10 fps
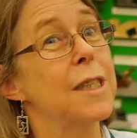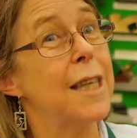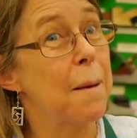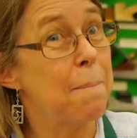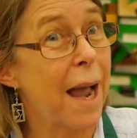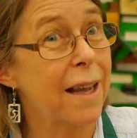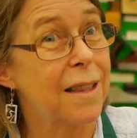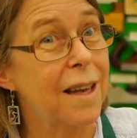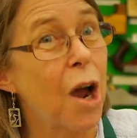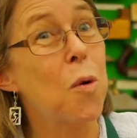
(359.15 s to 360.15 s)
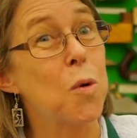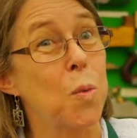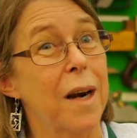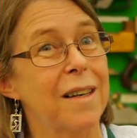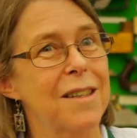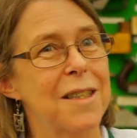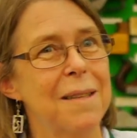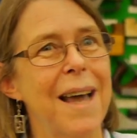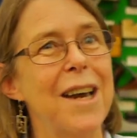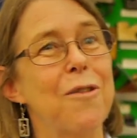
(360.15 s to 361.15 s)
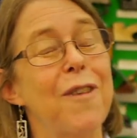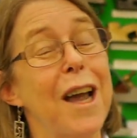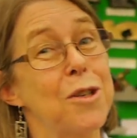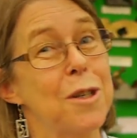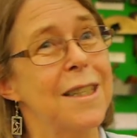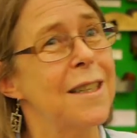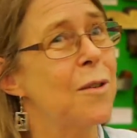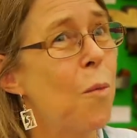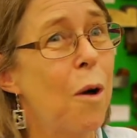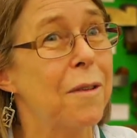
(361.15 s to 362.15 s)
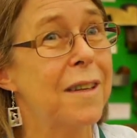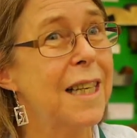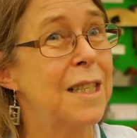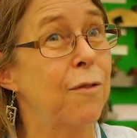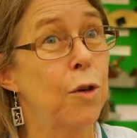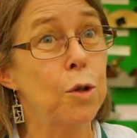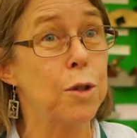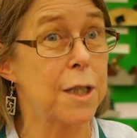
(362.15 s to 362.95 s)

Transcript: sent back the old one because the manufacturers didn't want these full